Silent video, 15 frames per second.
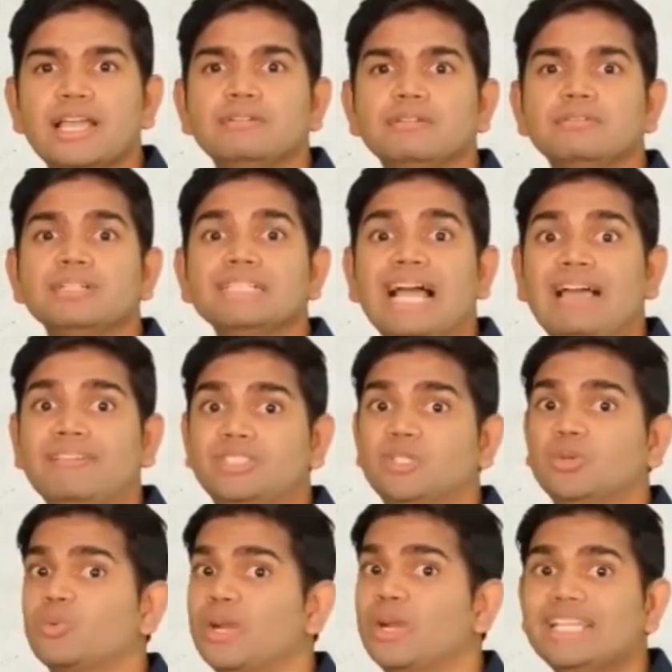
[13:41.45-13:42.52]
we will have
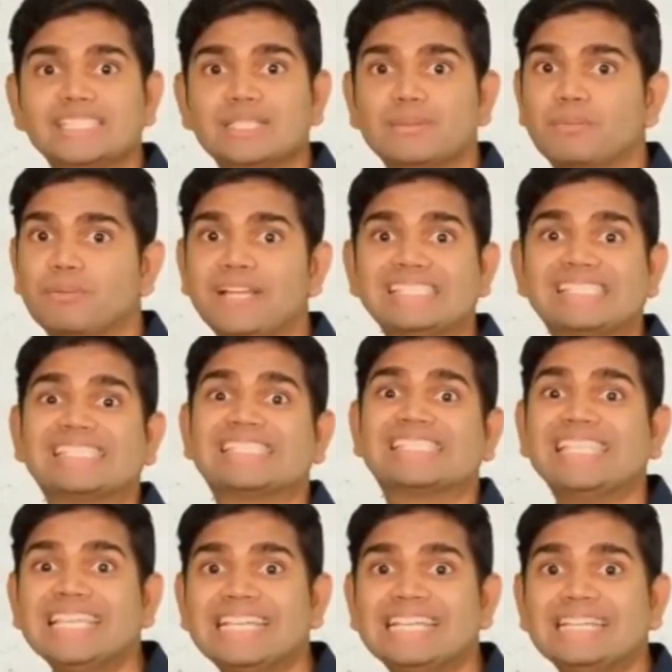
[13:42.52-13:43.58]
to raise the price
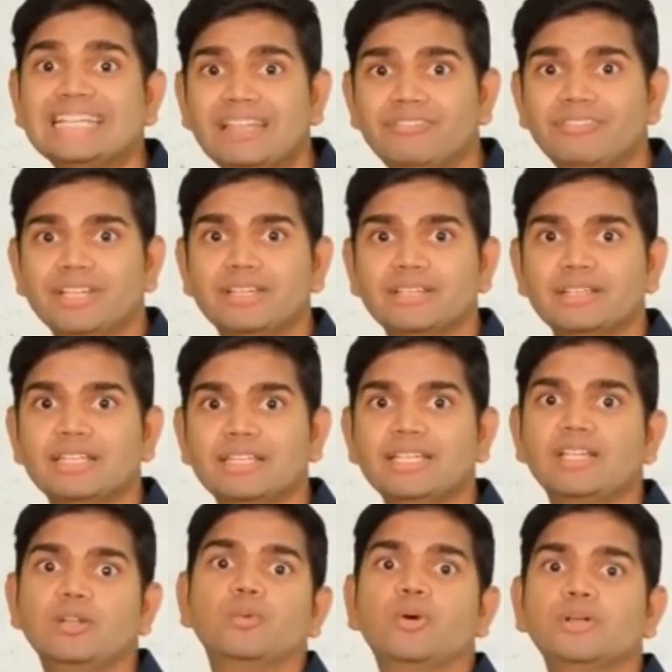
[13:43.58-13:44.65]

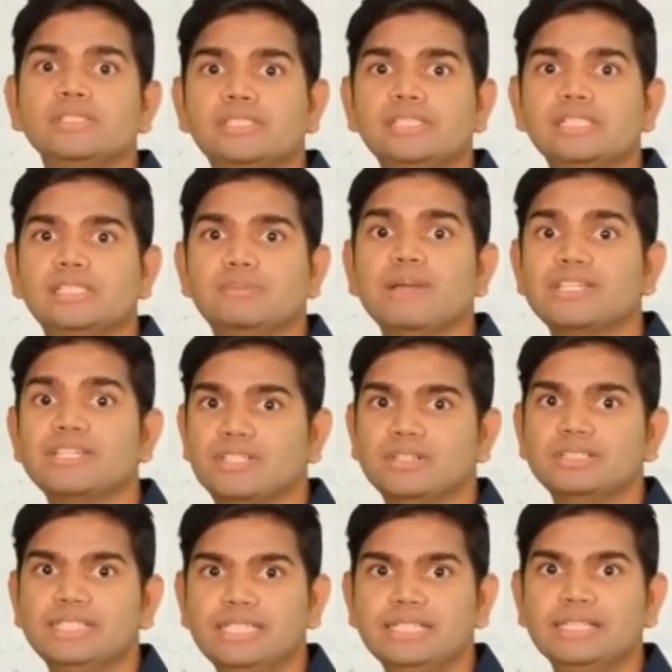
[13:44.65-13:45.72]
significantly once the special
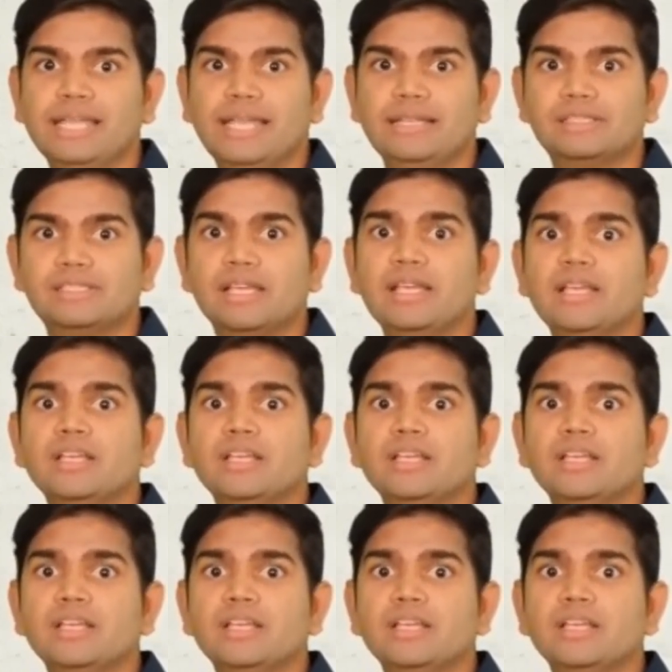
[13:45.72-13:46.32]
deal ends.